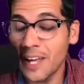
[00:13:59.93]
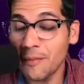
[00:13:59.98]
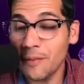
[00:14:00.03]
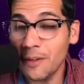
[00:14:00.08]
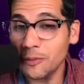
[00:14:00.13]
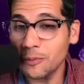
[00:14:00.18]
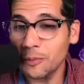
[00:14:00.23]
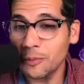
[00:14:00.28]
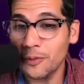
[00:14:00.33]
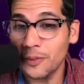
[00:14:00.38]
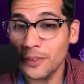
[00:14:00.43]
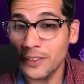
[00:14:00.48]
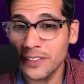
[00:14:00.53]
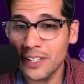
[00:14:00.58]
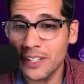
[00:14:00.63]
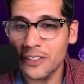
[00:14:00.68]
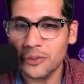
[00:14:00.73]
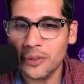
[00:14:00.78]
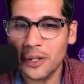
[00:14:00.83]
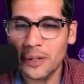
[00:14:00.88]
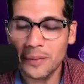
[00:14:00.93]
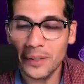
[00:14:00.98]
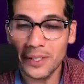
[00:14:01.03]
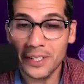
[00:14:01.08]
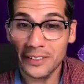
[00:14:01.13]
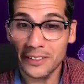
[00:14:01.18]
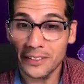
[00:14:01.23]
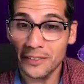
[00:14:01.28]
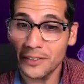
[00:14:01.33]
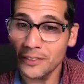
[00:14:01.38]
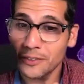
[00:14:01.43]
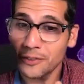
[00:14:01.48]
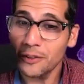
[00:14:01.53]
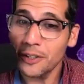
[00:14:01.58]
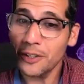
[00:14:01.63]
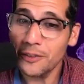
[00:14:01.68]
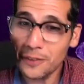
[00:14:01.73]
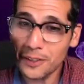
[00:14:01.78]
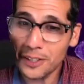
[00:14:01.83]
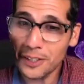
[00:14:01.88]
that makes perfect sense, right? Because if it's
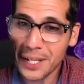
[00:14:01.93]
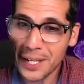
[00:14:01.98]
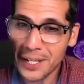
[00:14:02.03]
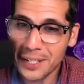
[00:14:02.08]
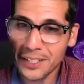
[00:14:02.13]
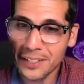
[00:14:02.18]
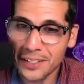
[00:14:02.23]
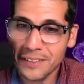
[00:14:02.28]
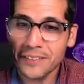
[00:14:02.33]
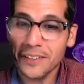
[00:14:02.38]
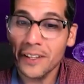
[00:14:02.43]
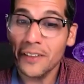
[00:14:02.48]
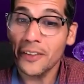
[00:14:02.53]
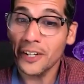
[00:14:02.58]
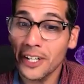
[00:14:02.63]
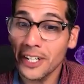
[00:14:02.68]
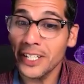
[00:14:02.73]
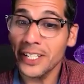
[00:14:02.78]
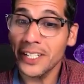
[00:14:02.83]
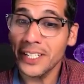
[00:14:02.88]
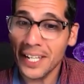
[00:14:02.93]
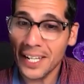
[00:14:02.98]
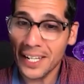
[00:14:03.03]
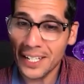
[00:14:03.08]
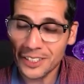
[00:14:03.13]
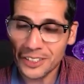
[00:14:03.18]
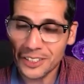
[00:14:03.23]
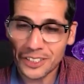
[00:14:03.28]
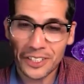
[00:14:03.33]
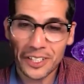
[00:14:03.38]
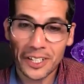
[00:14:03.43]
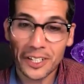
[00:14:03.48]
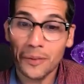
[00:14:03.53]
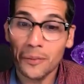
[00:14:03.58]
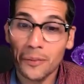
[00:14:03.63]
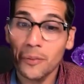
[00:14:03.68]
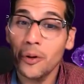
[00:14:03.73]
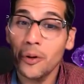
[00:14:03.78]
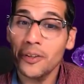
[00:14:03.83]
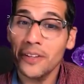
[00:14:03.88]
free for the candidates, then going to engage. And then the
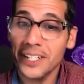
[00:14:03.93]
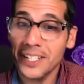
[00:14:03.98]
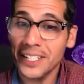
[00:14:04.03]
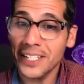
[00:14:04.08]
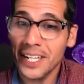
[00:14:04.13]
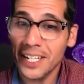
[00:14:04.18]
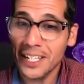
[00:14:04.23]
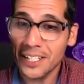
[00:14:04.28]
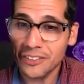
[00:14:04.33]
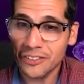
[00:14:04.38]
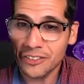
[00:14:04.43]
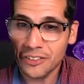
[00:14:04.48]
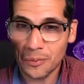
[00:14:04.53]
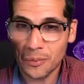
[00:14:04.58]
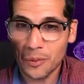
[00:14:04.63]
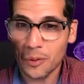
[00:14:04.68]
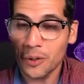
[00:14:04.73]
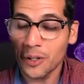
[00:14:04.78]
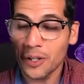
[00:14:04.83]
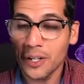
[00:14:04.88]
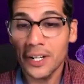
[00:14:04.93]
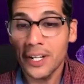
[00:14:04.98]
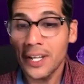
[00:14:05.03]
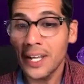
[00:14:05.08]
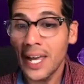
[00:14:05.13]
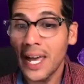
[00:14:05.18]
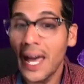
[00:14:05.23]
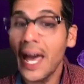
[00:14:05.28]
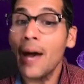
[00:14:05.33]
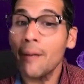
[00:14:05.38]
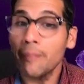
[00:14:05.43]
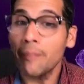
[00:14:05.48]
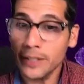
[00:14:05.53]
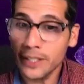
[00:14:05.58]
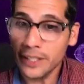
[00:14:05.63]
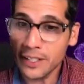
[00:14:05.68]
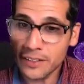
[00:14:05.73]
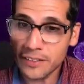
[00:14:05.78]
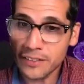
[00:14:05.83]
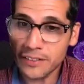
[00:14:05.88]
more that engage, the more
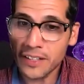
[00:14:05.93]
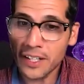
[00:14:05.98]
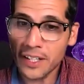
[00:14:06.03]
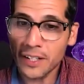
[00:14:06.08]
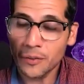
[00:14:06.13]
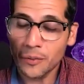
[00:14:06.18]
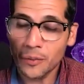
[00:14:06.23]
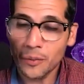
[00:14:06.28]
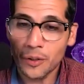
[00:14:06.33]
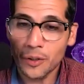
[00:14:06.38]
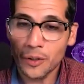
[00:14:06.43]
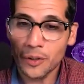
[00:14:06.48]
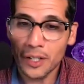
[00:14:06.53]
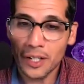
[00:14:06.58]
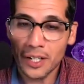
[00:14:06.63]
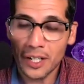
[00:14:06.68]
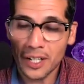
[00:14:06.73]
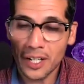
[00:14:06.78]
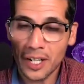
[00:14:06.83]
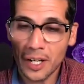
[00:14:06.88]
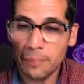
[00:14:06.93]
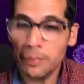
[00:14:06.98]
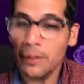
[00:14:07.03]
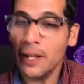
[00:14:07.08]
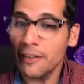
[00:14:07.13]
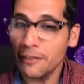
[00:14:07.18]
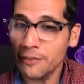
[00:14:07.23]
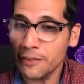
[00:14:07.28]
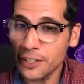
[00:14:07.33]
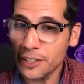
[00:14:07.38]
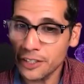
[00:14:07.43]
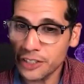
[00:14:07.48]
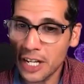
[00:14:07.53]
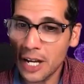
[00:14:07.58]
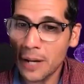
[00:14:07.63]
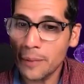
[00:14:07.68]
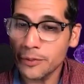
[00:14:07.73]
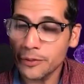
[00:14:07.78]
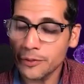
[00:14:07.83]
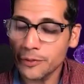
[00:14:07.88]
applicants that will apply for the
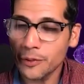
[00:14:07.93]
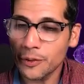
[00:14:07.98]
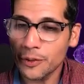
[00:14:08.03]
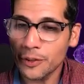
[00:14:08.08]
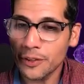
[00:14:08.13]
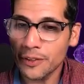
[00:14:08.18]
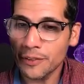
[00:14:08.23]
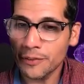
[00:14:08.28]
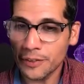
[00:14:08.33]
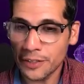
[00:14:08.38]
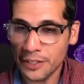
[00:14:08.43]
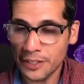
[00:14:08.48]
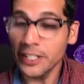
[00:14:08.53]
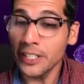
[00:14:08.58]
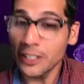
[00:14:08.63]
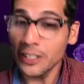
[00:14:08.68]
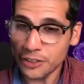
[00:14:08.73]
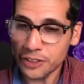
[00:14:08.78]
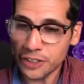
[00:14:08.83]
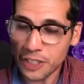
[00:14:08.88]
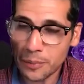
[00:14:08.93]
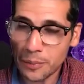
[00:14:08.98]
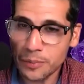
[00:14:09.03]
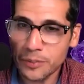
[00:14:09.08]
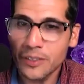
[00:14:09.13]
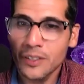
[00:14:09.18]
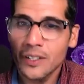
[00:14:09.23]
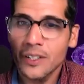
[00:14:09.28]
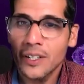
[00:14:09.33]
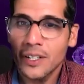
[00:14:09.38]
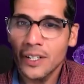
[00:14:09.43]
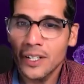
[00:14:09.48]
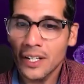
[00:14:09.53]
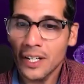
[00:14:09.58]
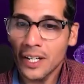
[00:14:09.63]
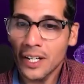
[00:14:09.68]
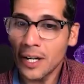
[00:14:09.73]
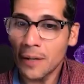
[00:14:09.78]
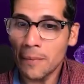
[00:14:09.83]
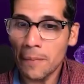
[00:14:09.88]
jobs for the dealerships.
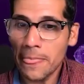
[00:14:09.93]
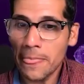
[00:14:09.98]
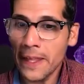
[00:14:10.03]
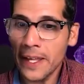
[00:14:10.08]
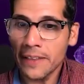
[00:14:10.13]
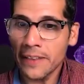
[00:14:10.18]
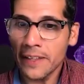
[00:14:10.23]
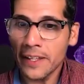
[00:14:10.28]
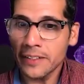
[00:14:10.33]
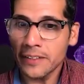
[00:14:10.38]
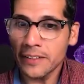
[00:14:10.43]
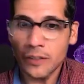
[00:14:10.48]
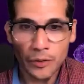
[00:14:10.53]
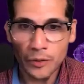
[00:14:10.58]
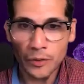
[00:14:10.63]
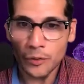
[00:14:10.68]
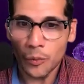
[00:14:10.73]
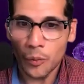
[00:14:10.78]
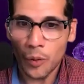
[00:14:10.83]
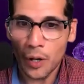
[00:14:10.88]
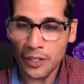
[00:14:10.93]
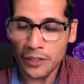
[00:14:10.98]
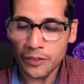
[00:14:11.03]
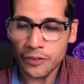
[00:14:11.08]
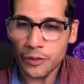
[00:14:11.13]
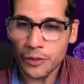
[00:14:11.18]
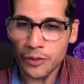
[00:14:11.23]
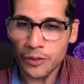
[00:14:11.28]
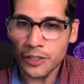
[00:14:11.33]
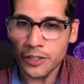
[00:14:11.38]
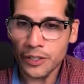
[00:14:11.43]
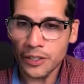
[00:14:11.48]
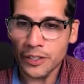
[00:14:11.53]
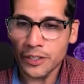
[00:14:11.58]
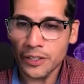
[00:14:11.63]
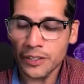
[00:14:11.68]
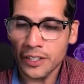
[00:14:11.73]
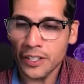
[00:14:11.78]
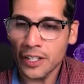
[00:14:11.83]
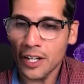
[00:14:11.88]
And then walk us through
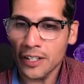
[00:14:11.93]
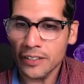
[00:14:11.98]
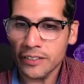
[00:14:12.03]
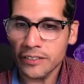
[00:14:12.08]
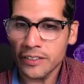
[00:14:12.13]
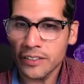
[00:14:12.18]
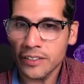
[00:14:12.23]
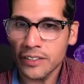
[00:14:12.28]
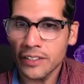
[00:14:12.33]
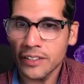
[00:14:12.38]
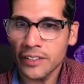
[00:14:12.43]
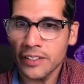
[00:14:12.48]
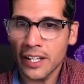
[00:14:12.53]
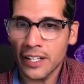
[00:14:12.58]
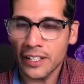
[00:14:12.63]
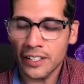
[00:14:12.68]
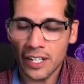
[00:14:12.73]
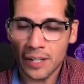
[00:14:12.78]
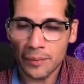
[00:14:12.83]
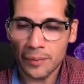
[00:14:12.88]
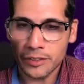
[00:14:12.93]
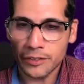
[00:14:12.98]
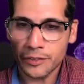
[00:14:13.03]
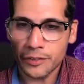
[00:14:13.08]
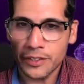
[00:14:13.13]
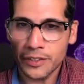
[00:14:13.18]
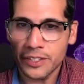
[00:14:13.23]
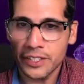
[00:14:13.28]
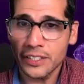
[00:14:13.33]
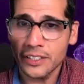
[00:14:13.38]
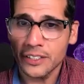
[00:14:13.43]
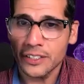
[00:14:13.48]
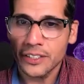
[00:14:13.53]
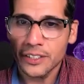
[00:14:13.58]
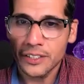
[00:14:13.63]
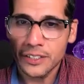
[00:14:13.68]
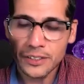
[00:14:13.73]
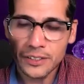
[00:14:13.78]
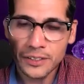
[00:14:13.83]
the costs and the economics for the dealer.